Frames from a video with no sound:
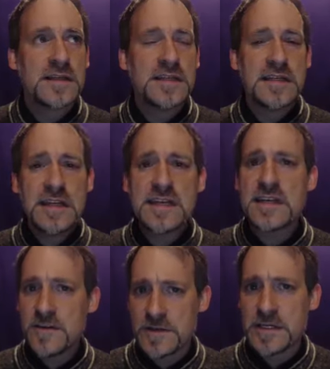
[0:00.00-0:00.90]
In any
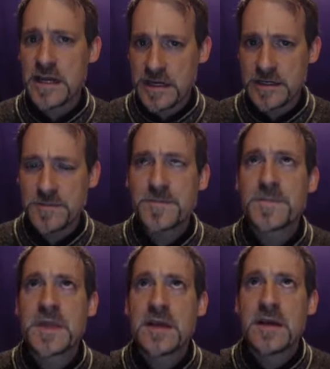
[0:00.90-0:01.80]
given night,
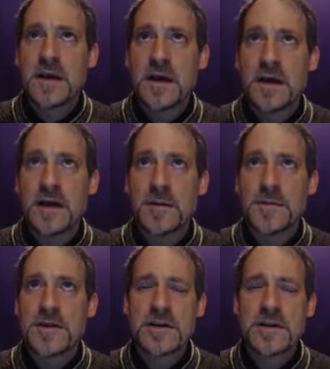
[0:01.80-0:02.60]
um,